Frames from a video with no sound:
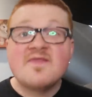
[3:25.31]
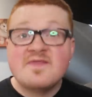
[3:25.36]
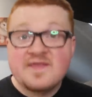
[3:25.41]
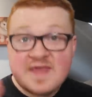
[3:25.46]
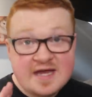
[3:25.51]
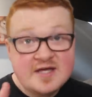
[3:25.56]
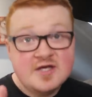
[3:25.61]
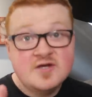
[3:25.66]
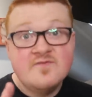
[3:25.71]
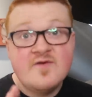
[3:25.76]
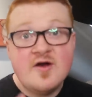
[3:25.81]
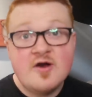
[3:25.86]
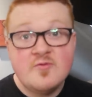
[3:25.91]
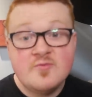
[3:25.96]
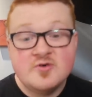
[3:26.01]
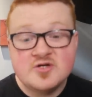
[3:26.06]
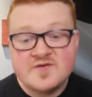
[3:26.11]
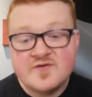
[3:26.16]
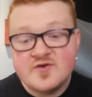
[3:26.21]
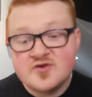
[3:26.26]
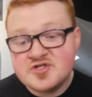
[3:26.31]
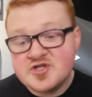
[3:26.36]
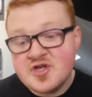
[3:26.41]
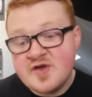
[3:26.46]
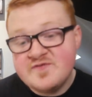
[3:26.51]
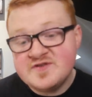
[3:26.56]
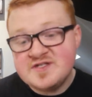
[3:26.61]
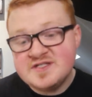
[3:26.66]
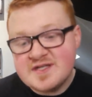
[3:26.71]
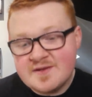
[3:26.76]
Thank you very much for your
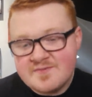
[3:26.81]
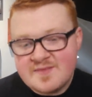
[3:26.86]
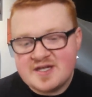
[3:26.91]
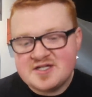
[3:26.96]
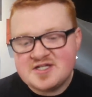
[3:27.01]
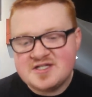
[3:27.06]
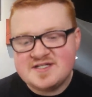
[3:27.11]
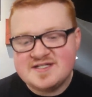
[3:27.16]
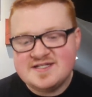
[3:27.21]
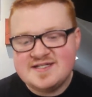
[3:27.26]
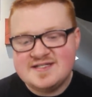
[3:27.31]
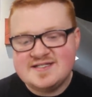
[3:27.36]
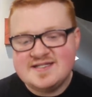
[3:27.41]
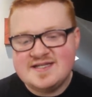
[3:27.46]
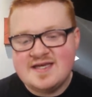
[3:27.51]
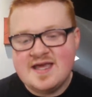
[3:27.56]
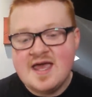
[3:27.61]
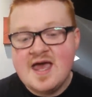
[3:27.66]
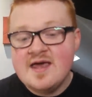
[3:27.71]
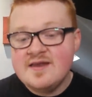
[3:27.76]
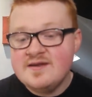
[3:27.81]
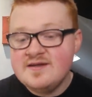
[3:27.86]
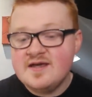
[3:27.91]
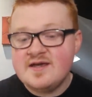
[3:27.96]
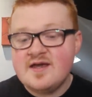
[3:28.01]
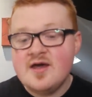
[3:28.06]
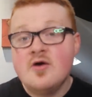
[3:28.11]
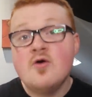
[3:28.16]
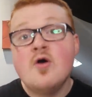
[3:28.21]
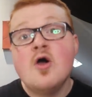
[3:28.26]
services at Manchester City,
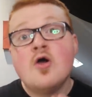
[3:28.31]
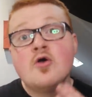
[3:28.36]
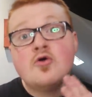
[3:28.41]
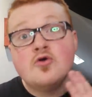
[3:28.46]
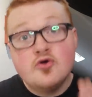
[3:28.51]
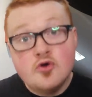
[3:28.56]
Nico.